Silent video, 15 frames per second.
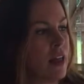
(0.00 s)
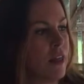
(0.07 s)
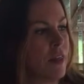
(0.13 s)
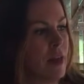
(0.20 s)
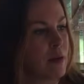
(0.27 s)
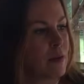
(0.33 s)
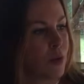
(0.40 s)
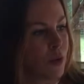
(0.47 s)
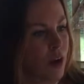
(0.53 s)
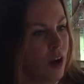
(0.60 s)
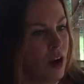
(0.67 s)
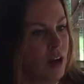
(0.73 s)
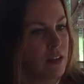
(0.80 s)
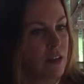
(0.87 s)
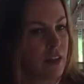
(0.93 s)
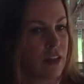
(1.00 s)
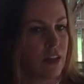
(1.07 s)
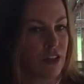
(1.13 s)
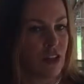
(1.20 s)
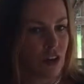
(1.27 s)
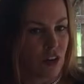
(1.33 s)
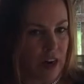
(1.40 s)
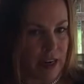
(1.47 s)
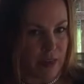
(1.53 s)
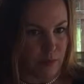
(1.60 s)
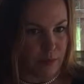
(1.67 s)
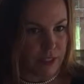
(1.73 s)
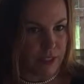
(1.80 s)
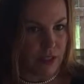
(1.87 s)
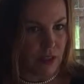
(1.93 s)
they brought their
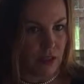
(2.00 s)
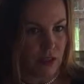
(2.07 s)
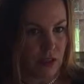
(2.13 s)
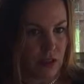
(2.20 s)
grapes